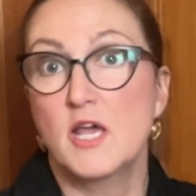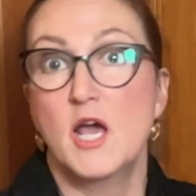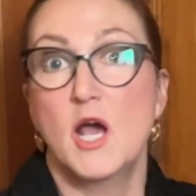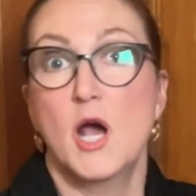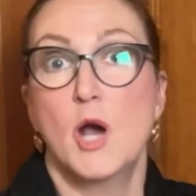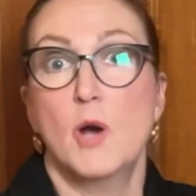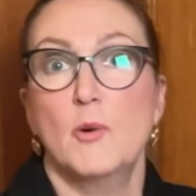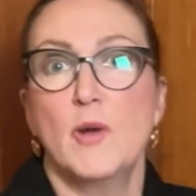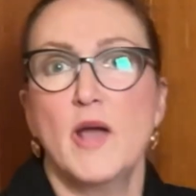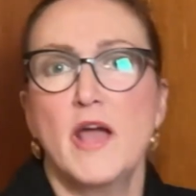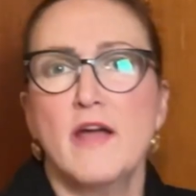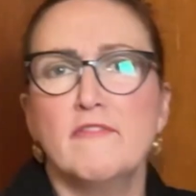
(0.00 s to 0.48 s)

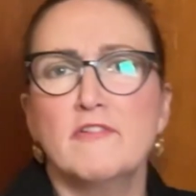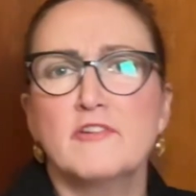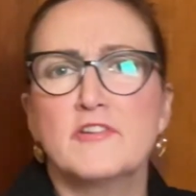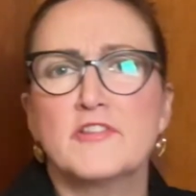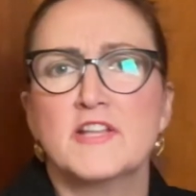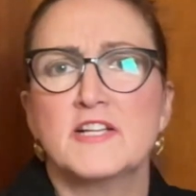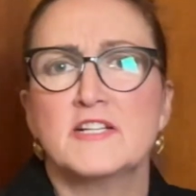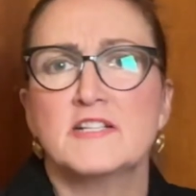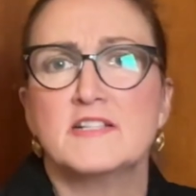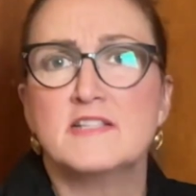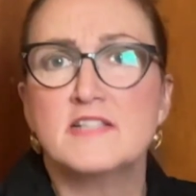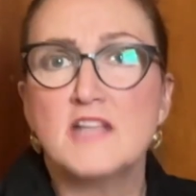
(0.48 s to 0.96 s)
However,
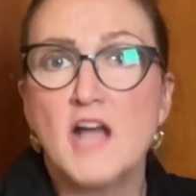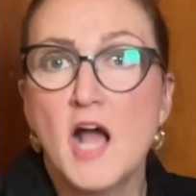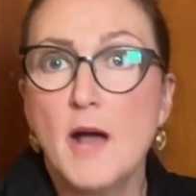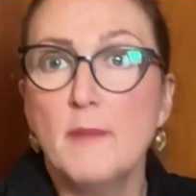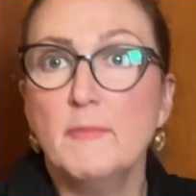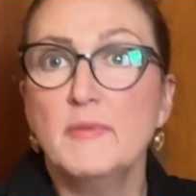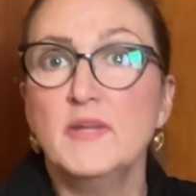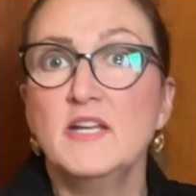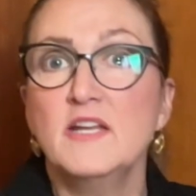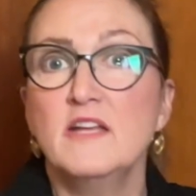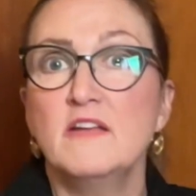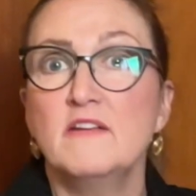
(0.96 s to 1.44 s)
the
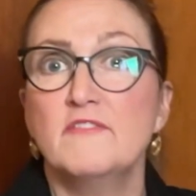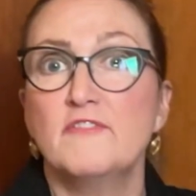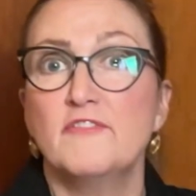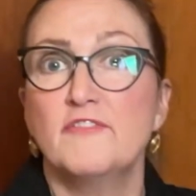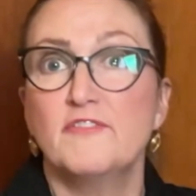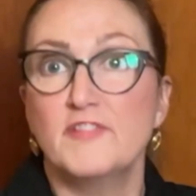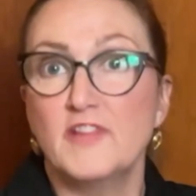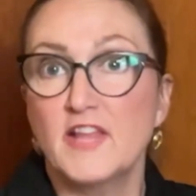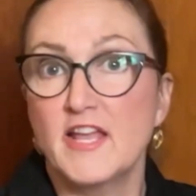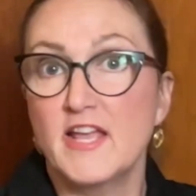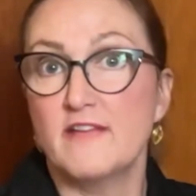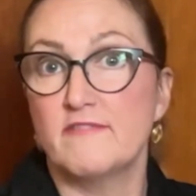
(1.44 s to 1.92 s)
dominant
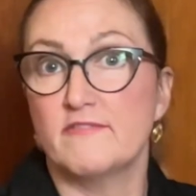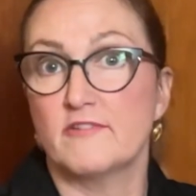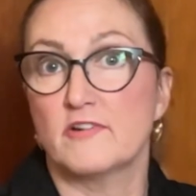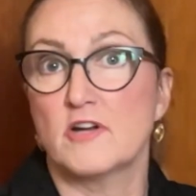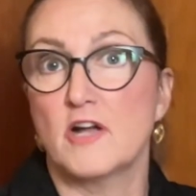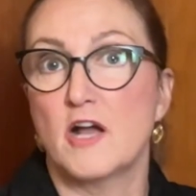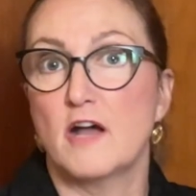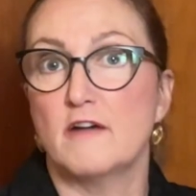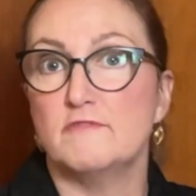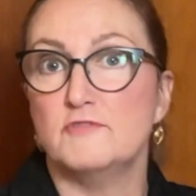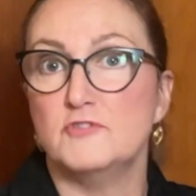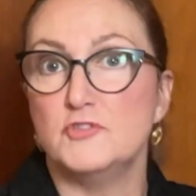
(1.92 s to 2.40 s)
flavor
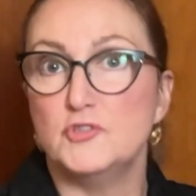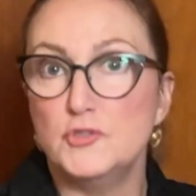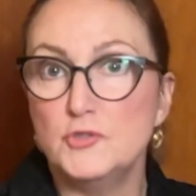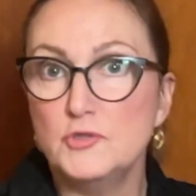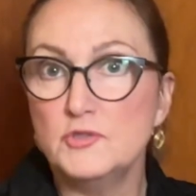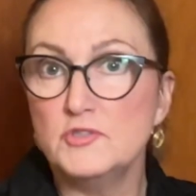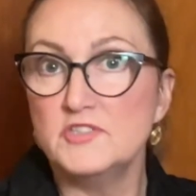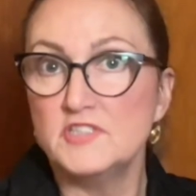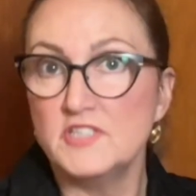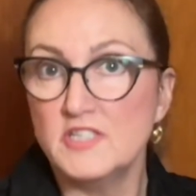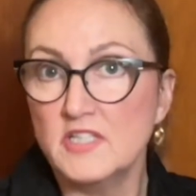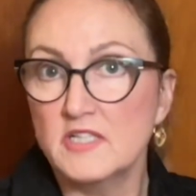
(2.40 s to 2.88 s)
of
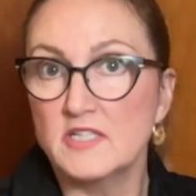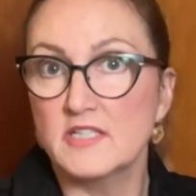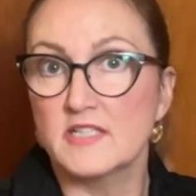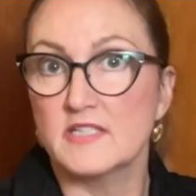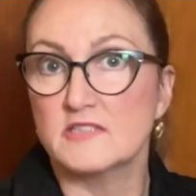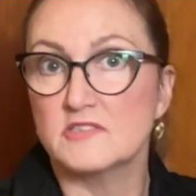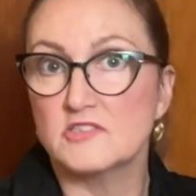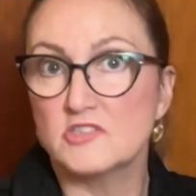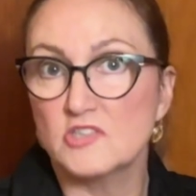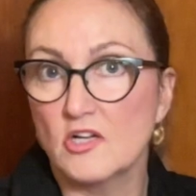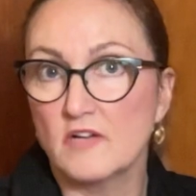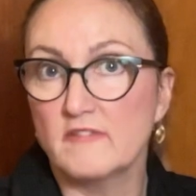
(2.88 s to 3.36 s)
New
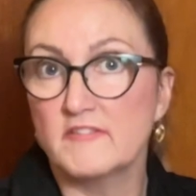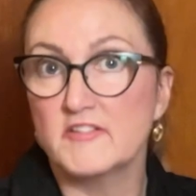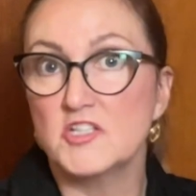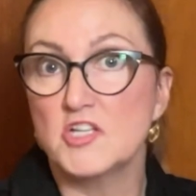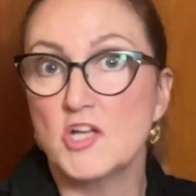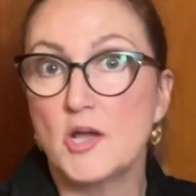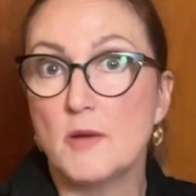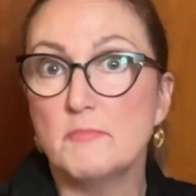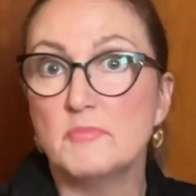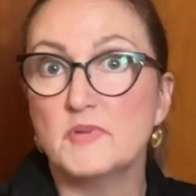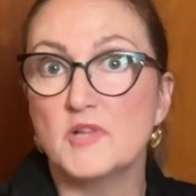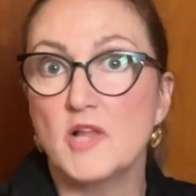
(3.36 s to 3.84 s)
Zealand
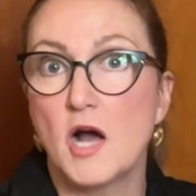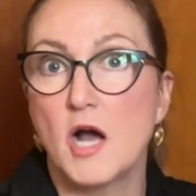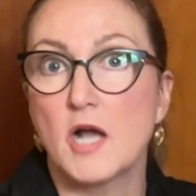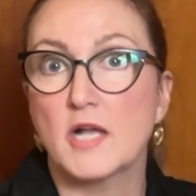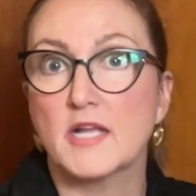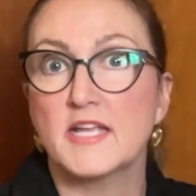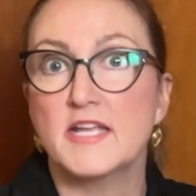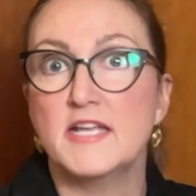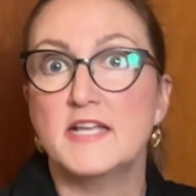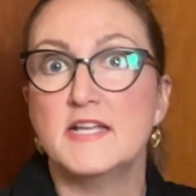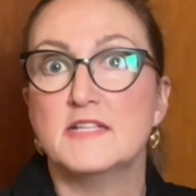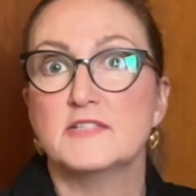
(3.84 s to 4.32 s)
Sauvignon
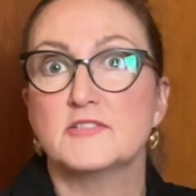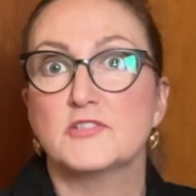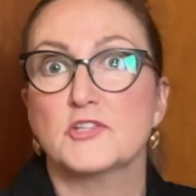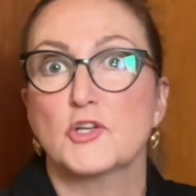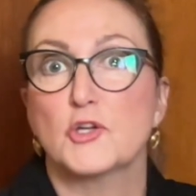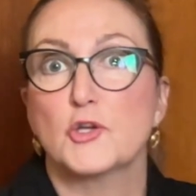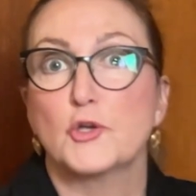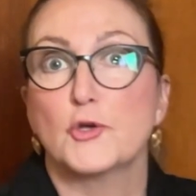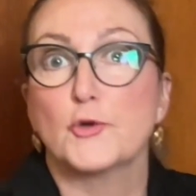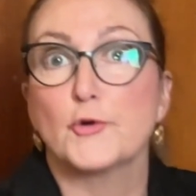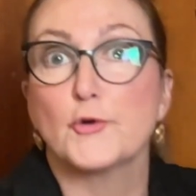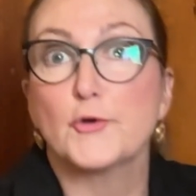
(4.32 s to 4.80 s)
Blanc is
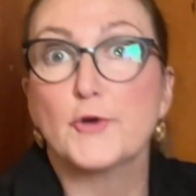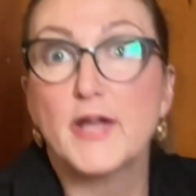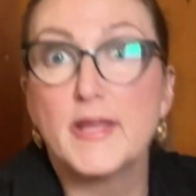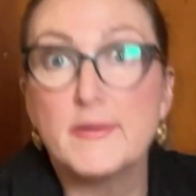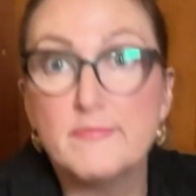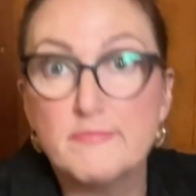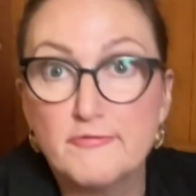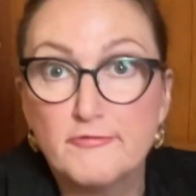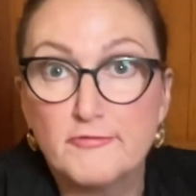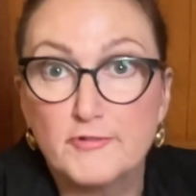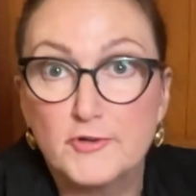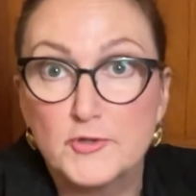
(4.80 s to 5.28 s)

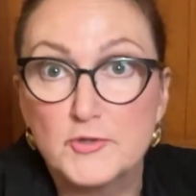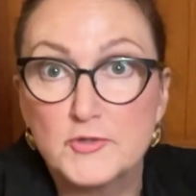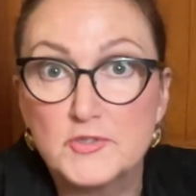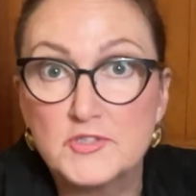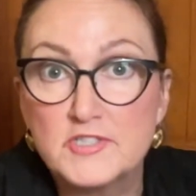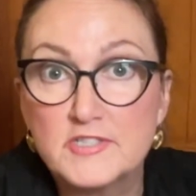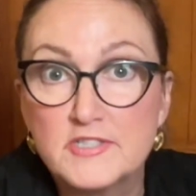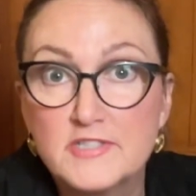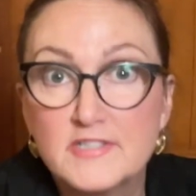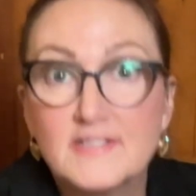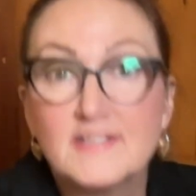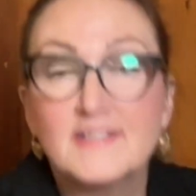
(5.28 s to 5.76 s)

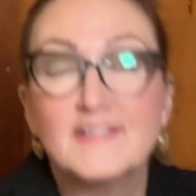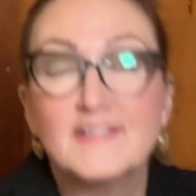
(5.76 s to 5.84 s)
grapefruit.